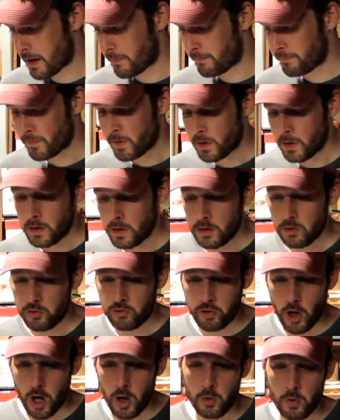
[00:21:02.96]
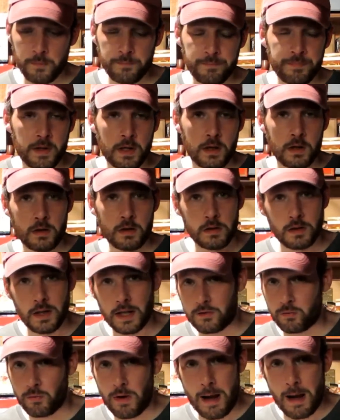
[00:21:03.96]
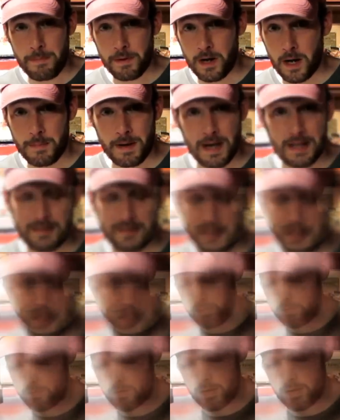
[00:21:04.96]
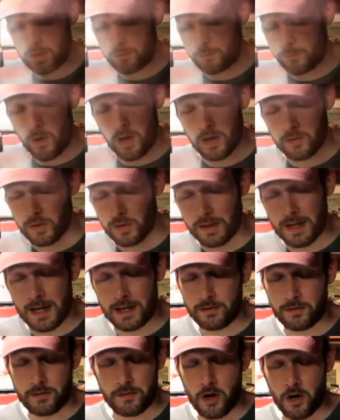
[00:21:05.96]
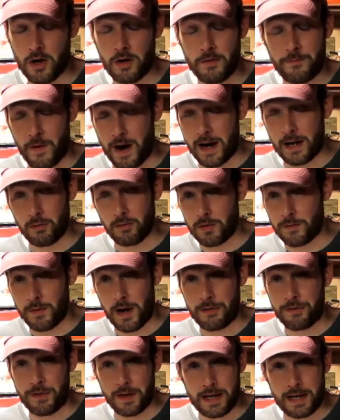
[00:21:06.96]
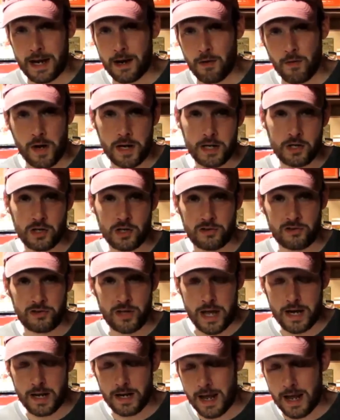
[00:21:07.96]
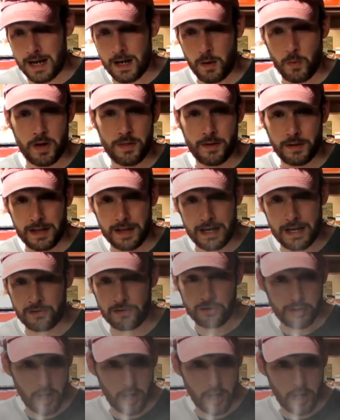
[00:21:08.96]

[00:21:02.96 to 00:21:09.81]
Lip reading: them. So, let's wrap it up. I think, well, as far as our last third and final review, I think I already just said it. Anyway, the last